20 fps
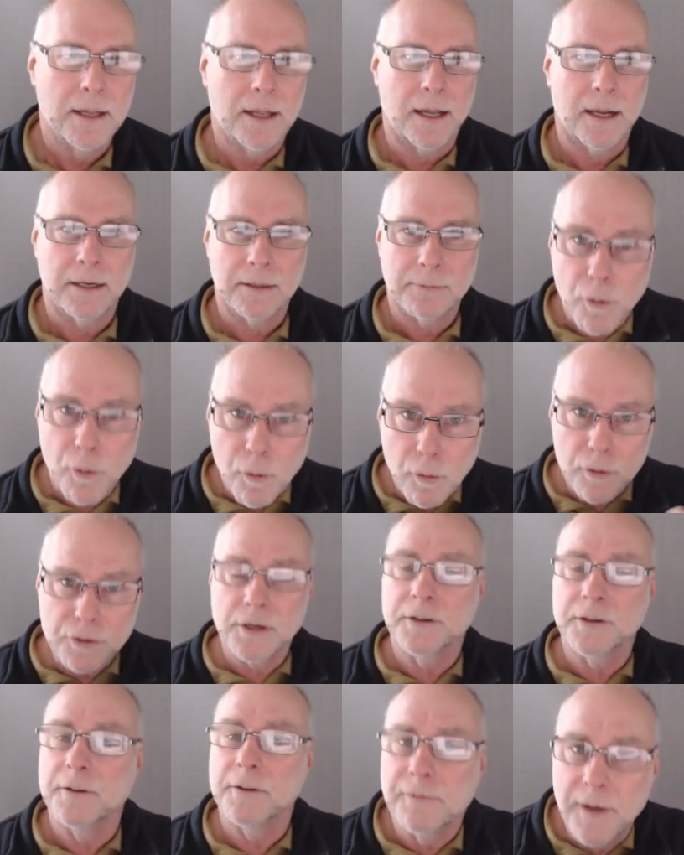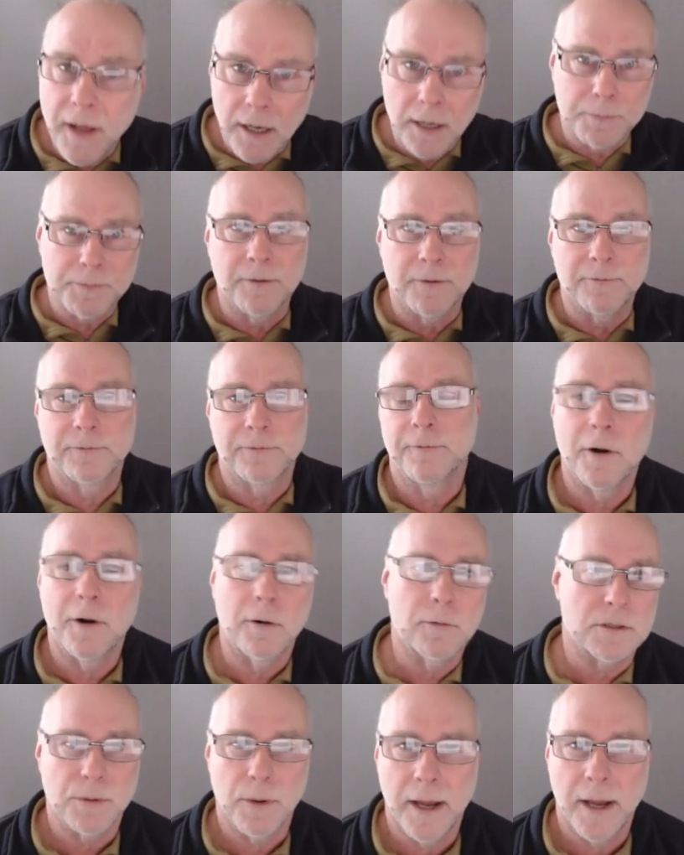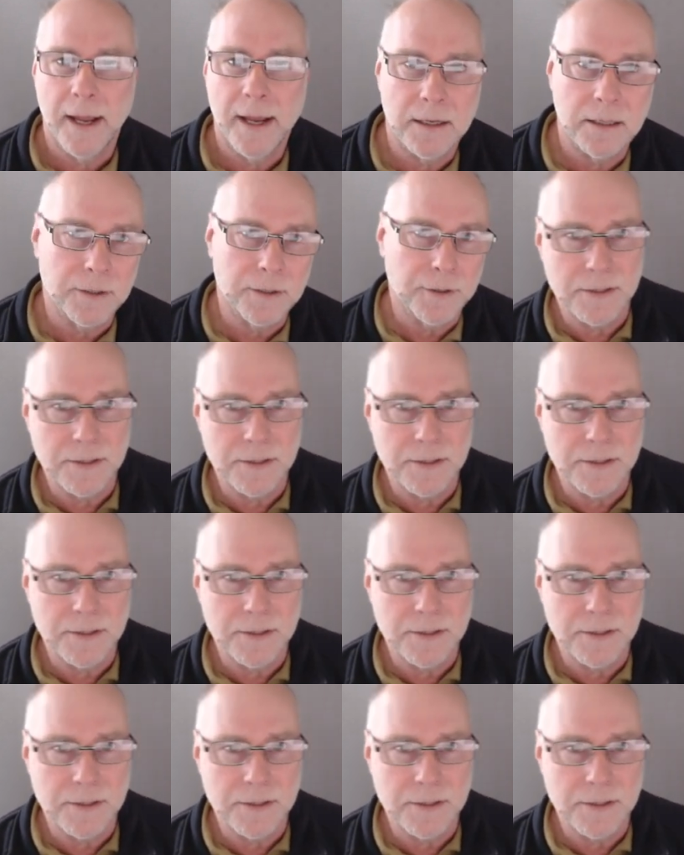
And Porsche developed it for Volkswagen